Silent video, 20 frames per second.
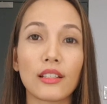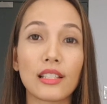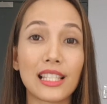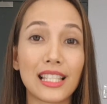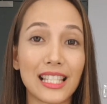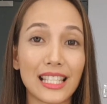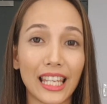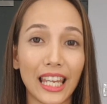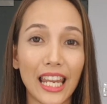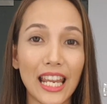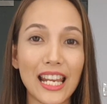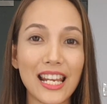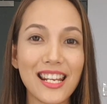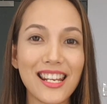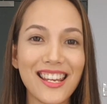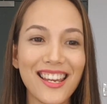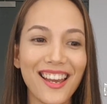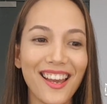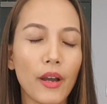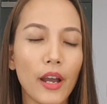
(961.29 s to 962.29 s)

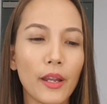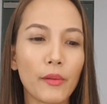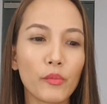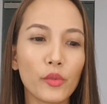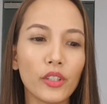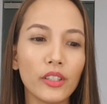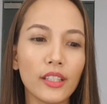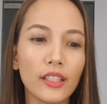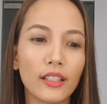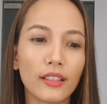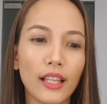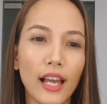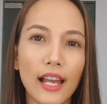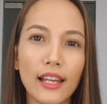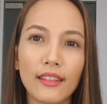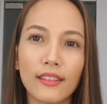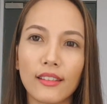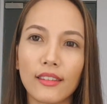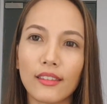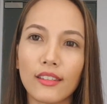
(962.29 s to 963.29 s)
skin. I'm really
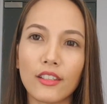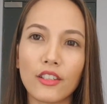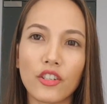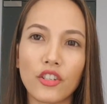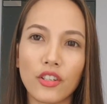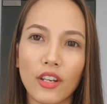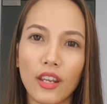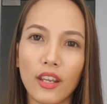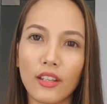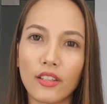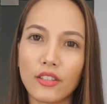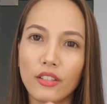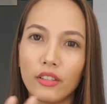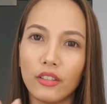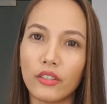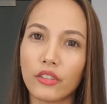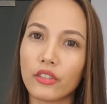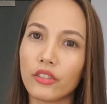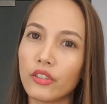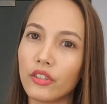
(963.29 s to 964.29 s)
glad that these shades
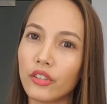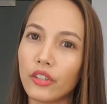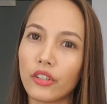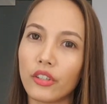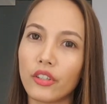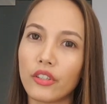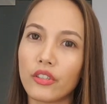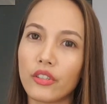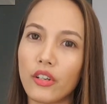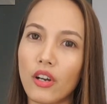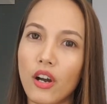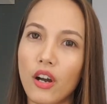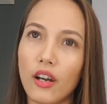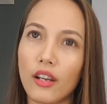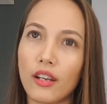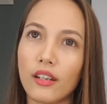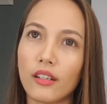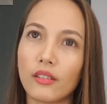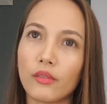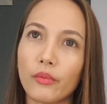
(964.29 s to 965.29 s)
look good
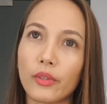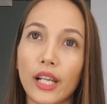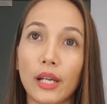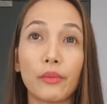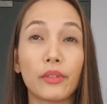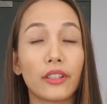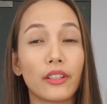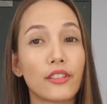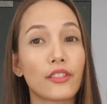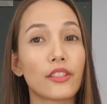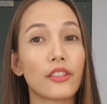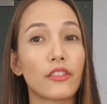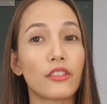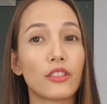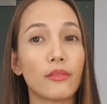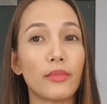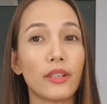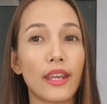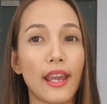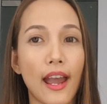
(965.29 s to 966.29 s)
on what I would consider
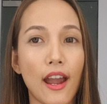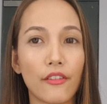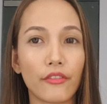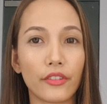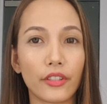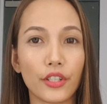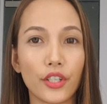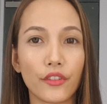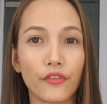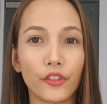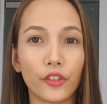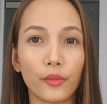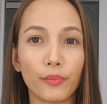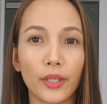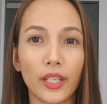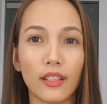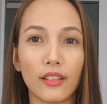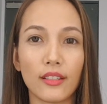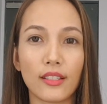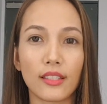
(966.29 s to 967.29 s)
to be average
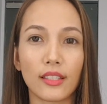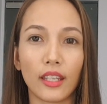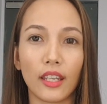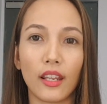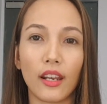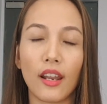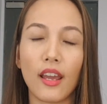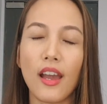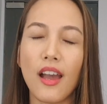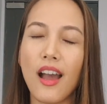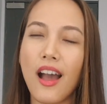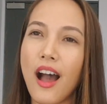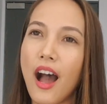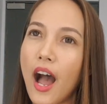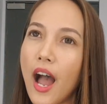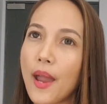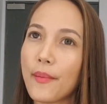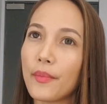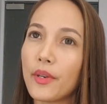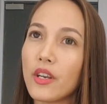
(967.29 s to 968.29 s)
Filipina skin.
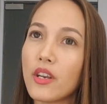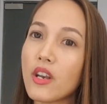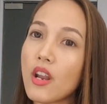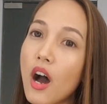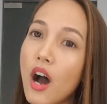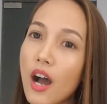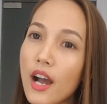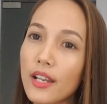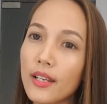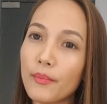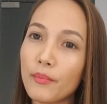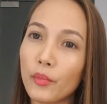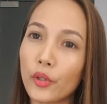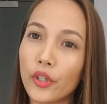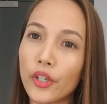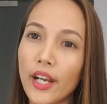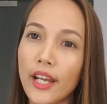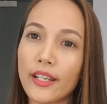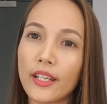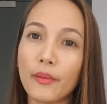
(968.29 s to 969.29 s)
I'm not
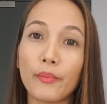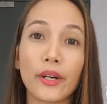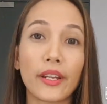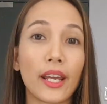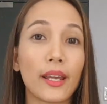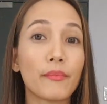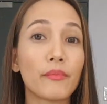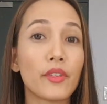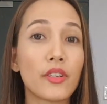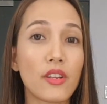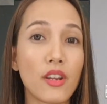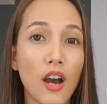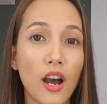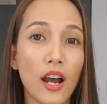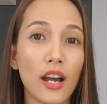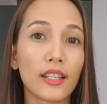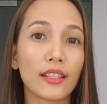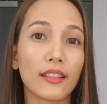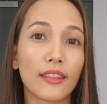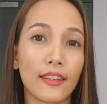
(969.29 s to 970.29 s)
morena, but I'm
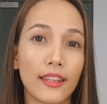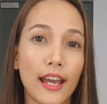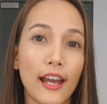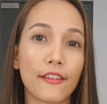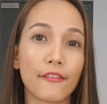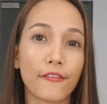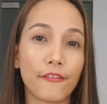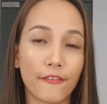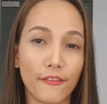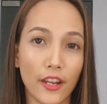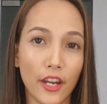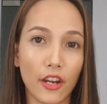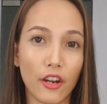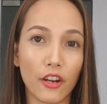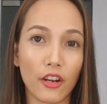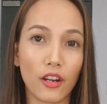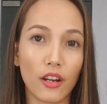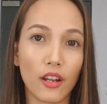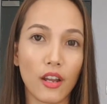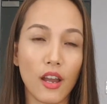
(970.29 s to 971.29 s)
not that
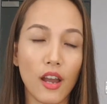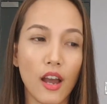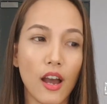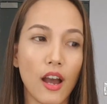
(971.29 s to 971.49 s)
fair.